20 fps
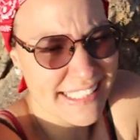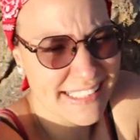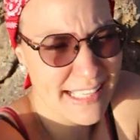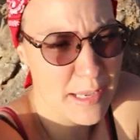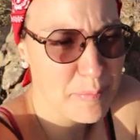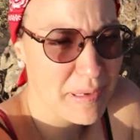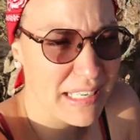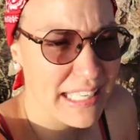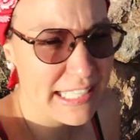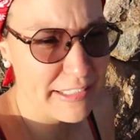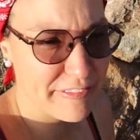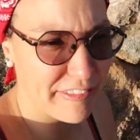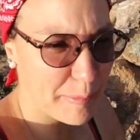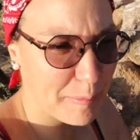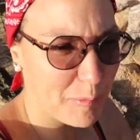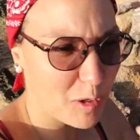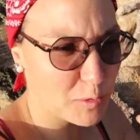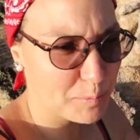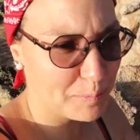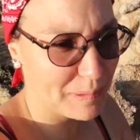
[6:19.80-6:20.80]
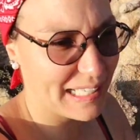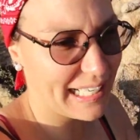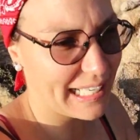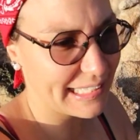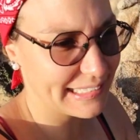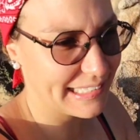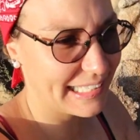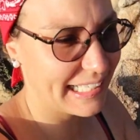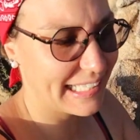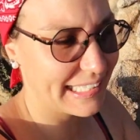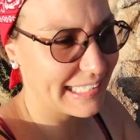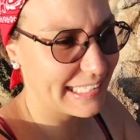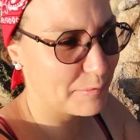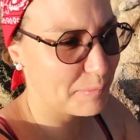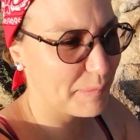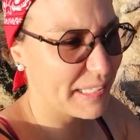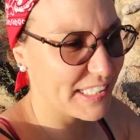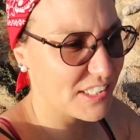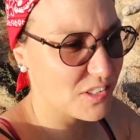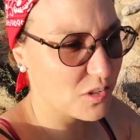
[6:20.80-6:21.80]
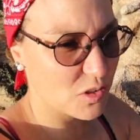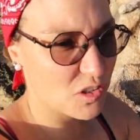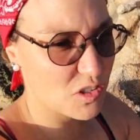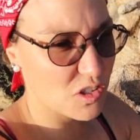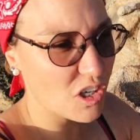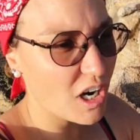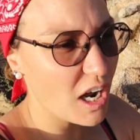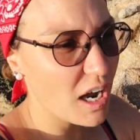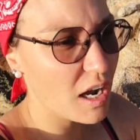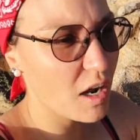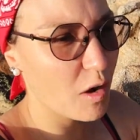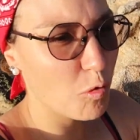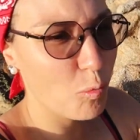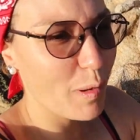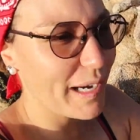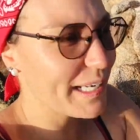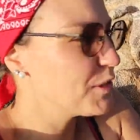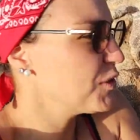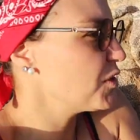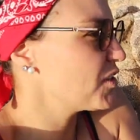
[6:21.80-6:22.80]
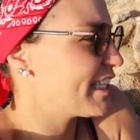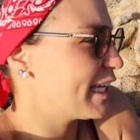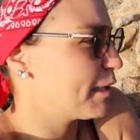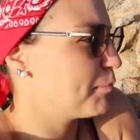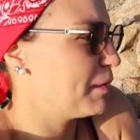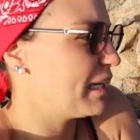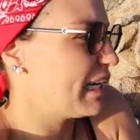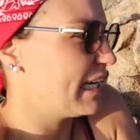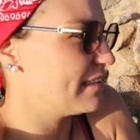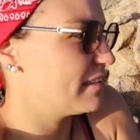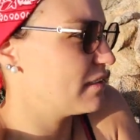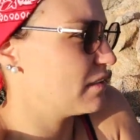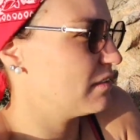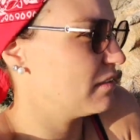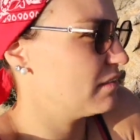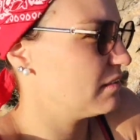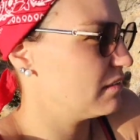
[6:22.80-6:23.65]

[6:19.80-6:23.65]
is the belief about blood? Like it makes you strong. Why do you take blood?